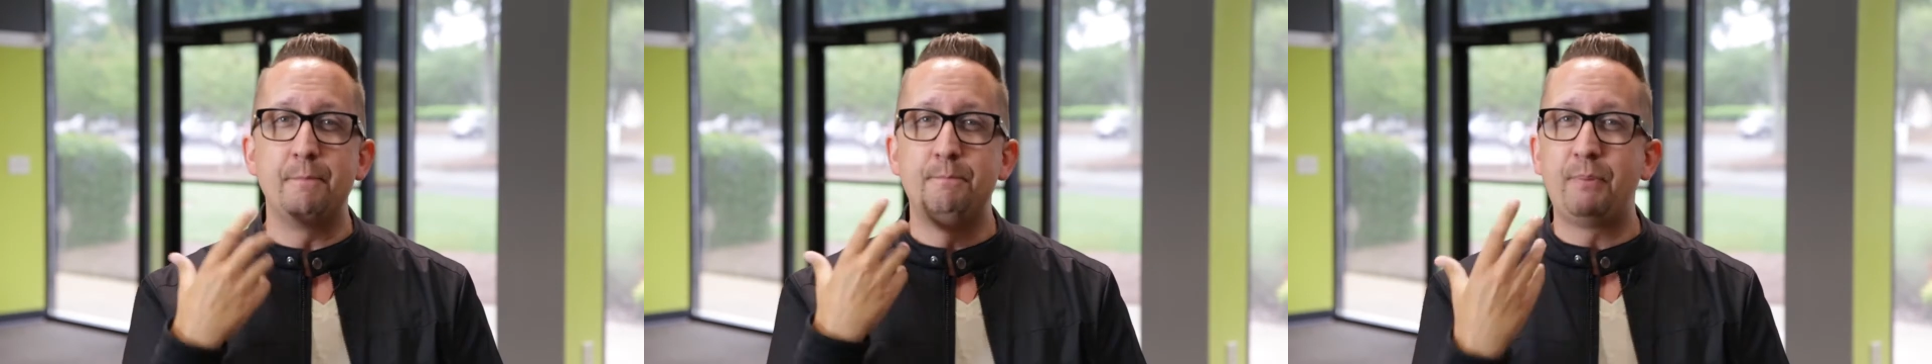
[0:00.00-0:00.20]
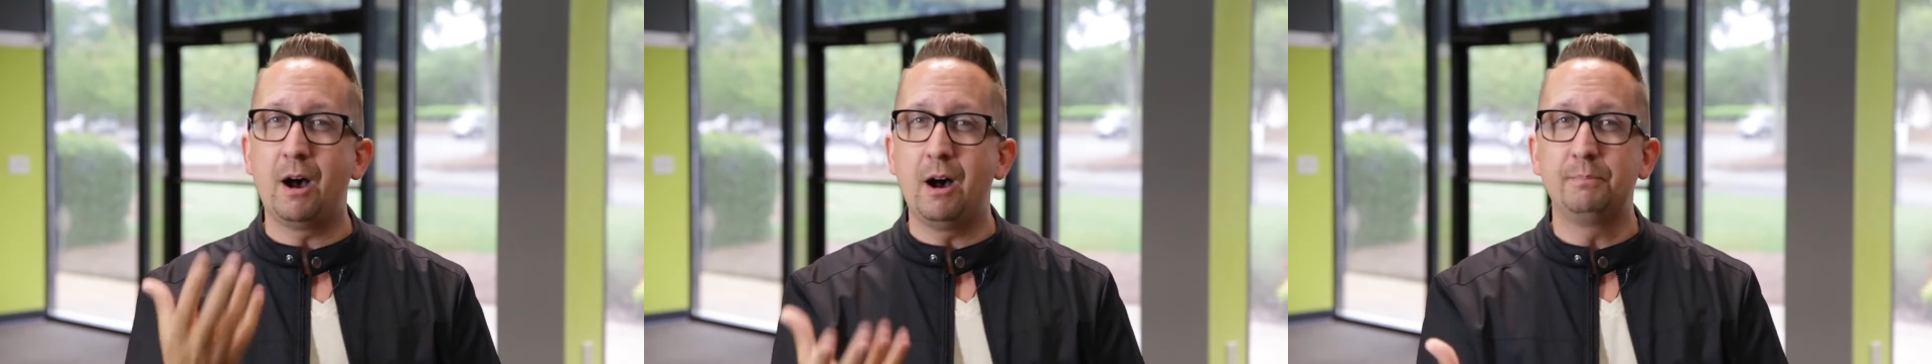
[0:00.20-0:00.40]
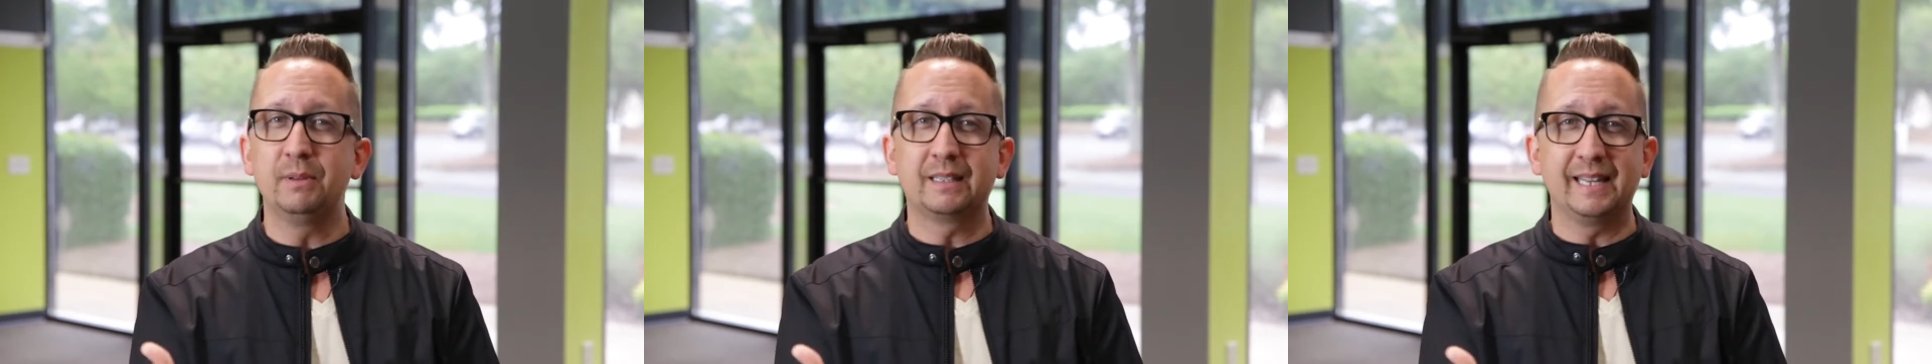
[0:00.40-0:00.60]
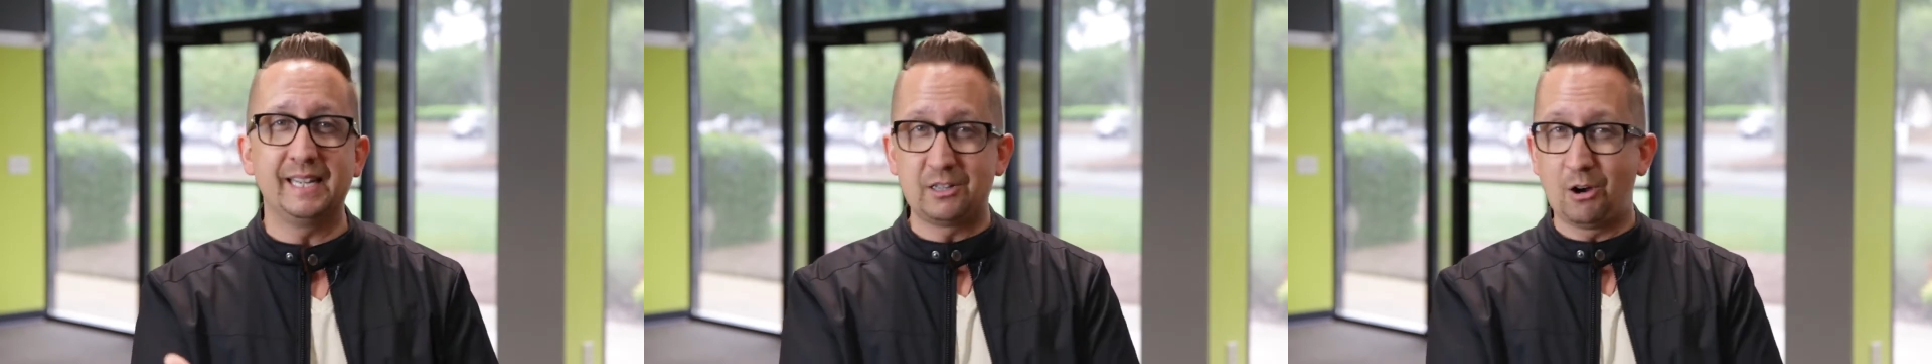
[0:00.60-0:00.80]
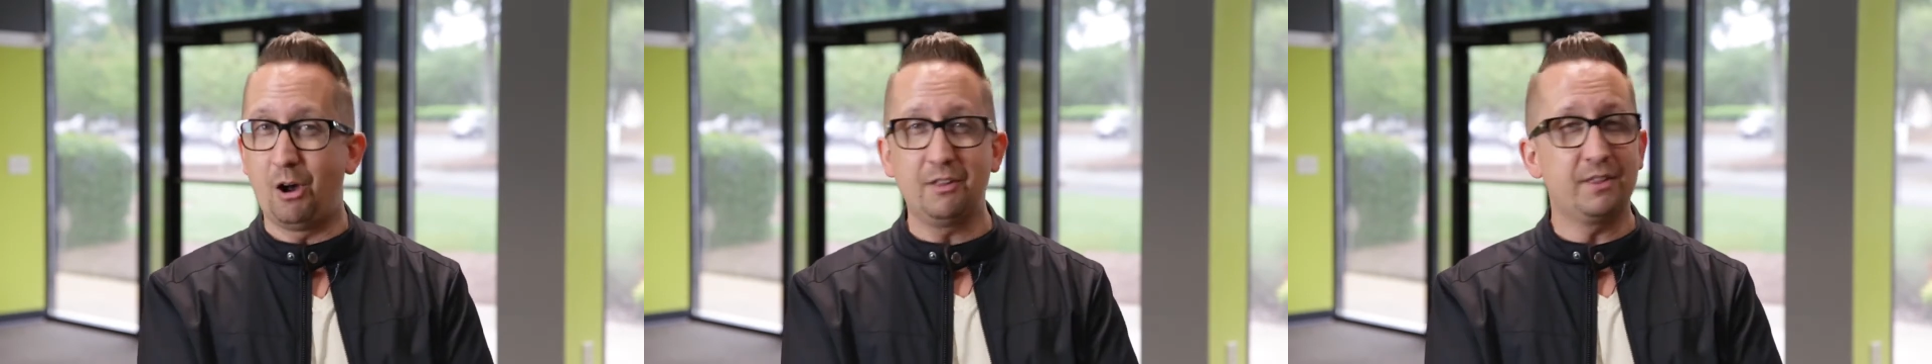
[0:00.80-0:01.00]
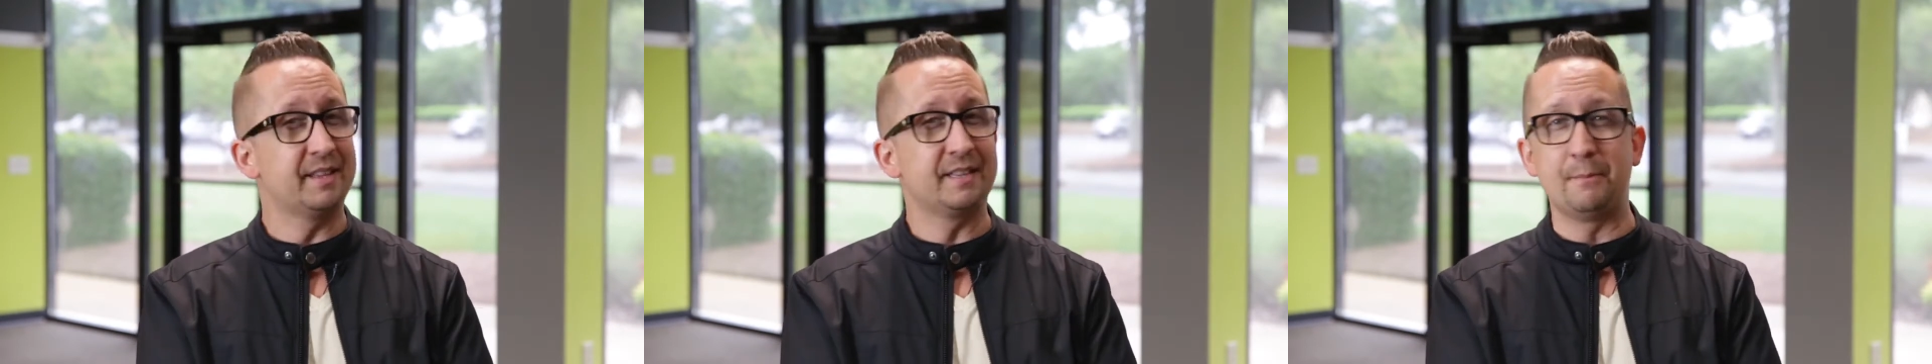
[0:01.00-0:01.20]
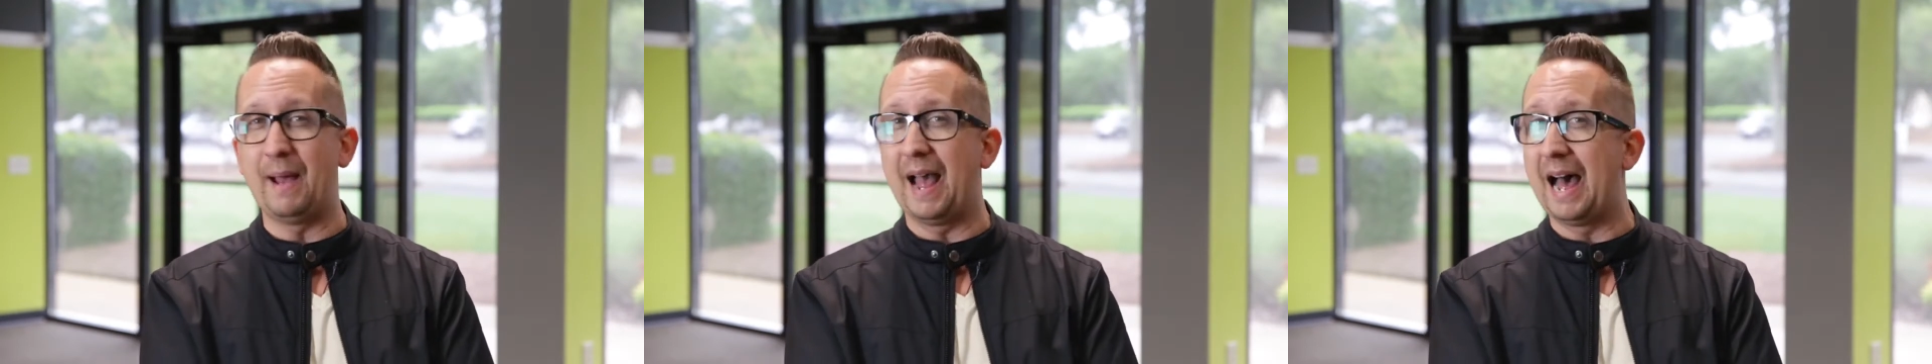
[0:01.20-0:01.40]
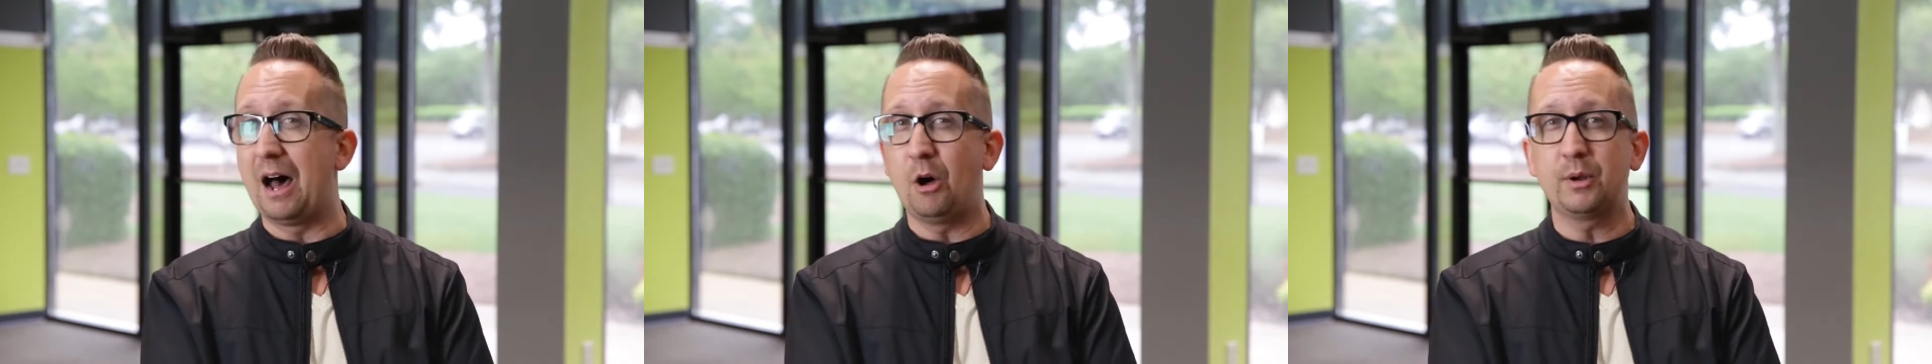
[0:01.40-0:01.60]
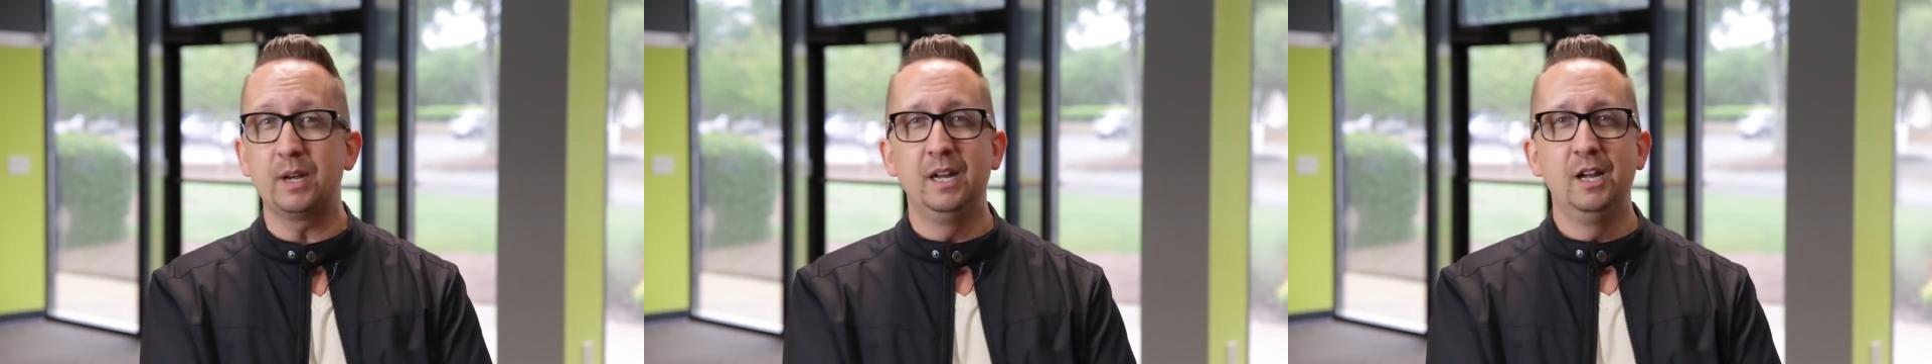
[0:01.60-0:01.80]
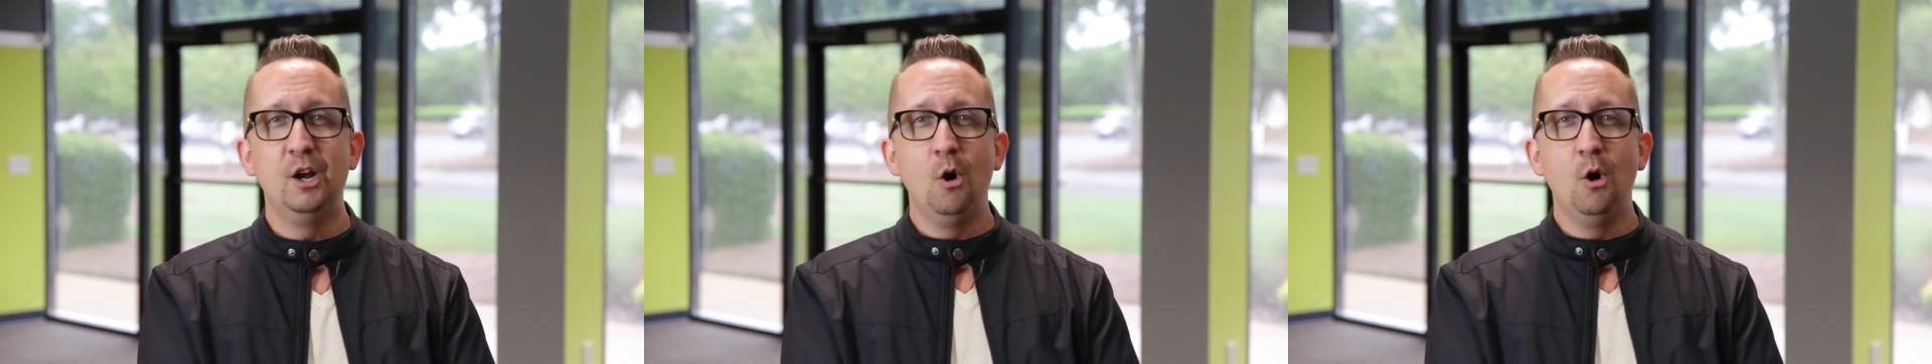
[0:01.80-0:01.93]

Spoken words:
publicly calling them out